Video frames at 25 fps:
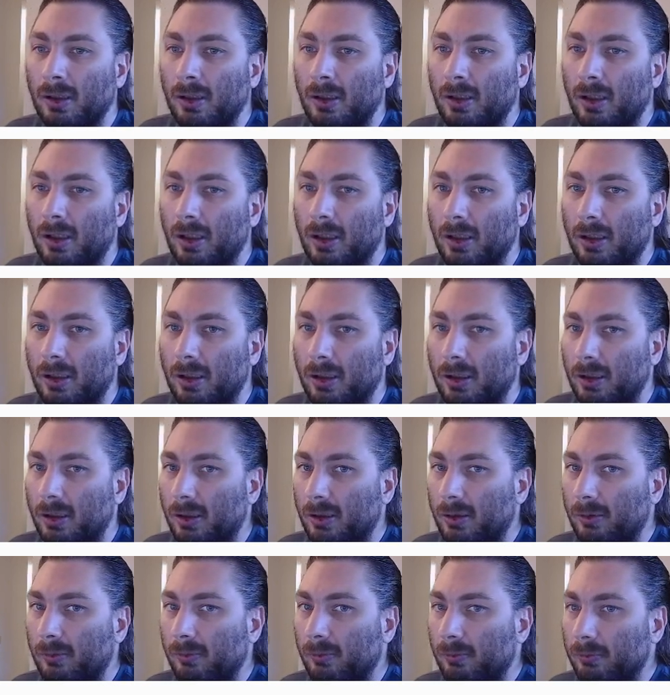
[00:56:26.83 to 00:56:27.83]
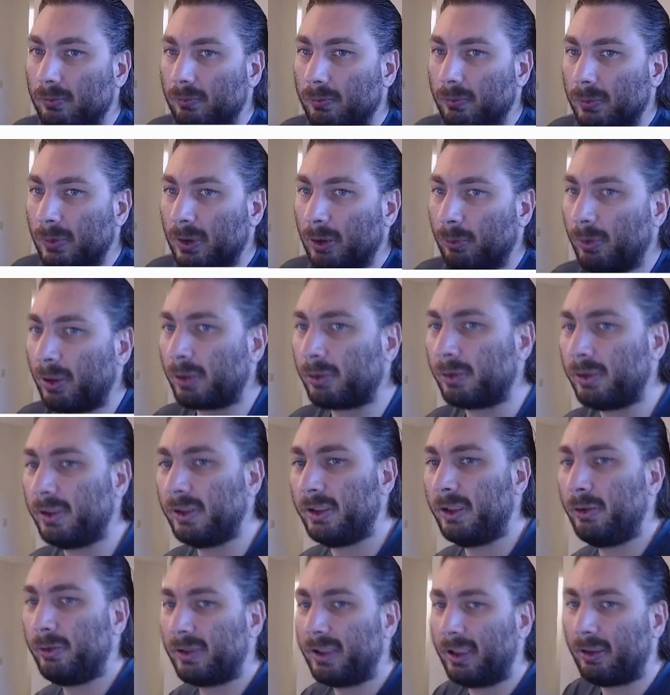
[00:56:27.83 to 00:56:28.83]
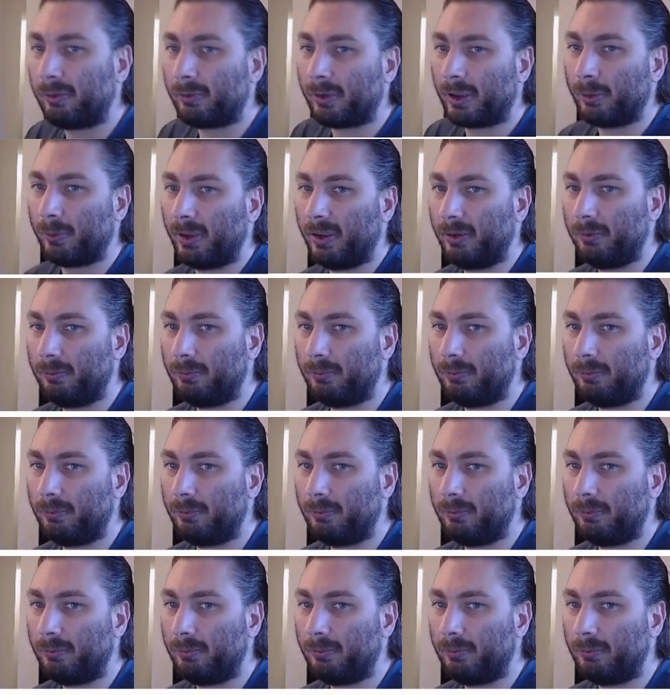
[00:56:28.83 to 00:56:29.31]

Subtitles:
So we're not going to use that right away.